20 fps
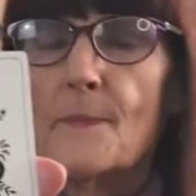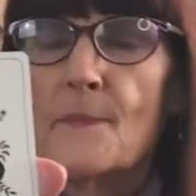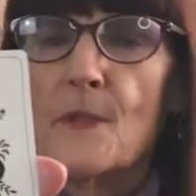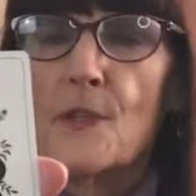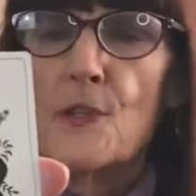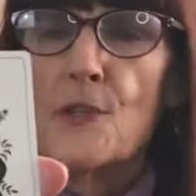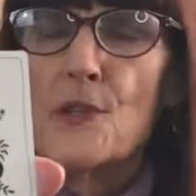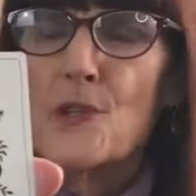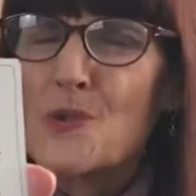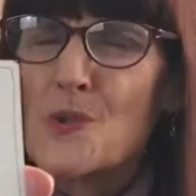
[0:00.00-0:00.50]

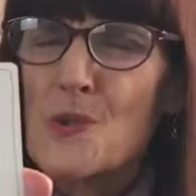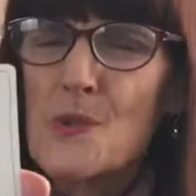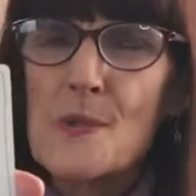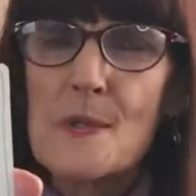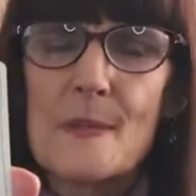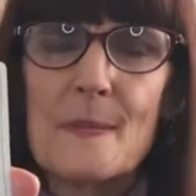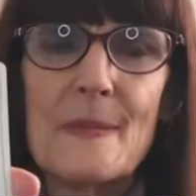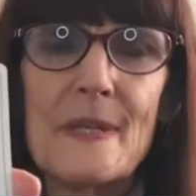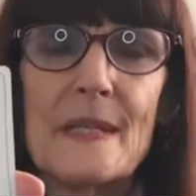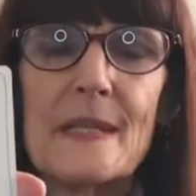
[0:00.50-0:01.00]

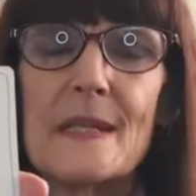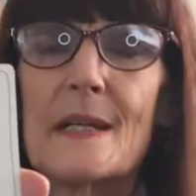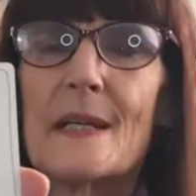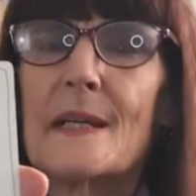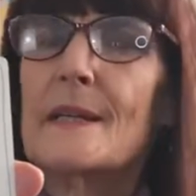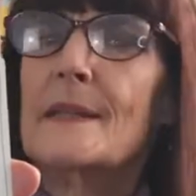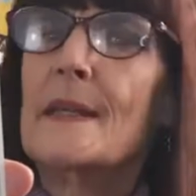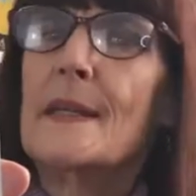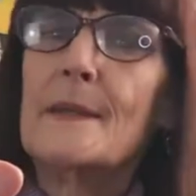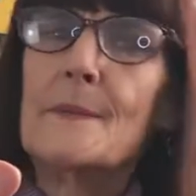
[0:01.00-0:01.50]
news media
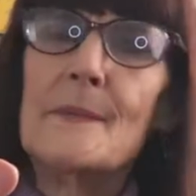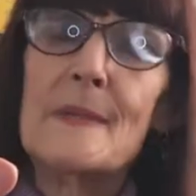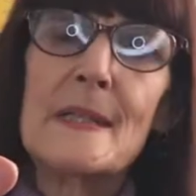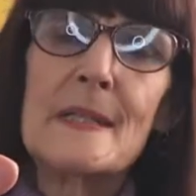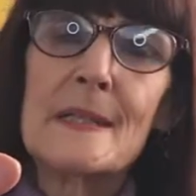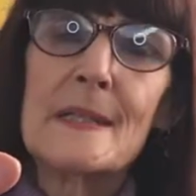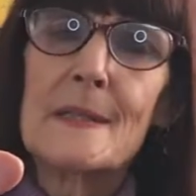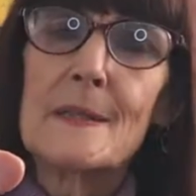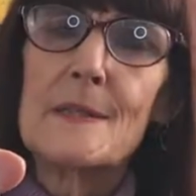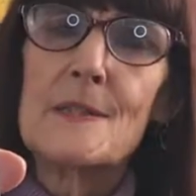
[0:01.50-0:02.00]
and
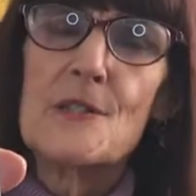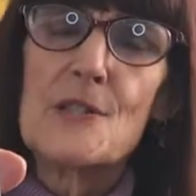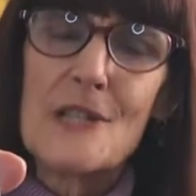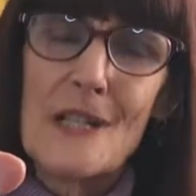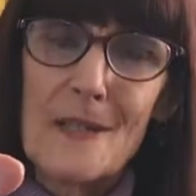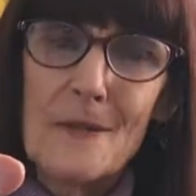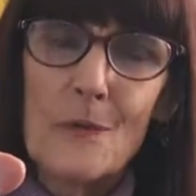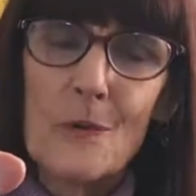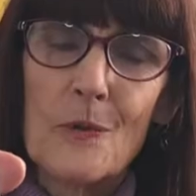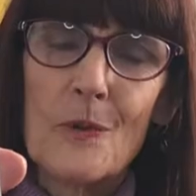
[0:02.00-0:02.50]
media in
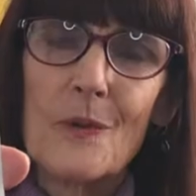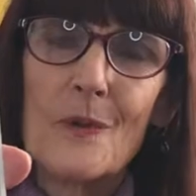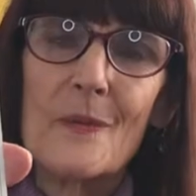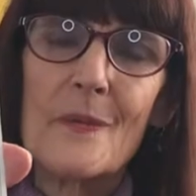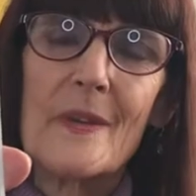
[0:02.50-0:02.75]
general,